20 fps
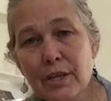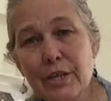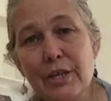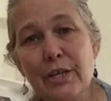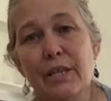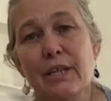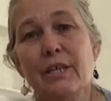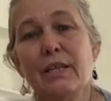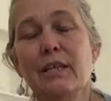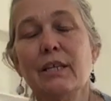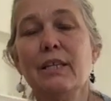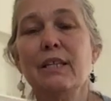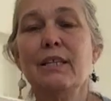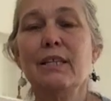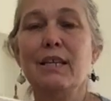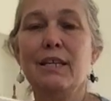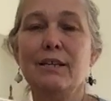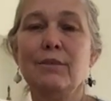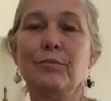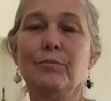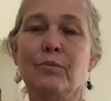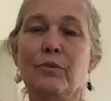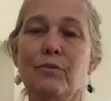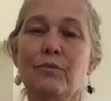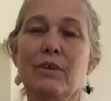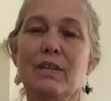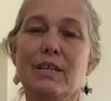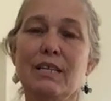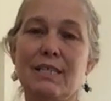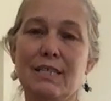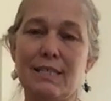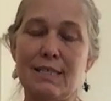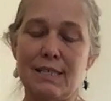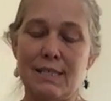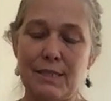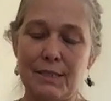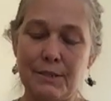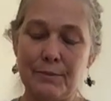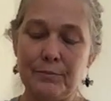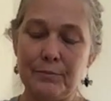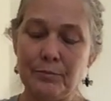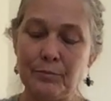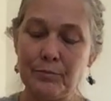Good. And then release.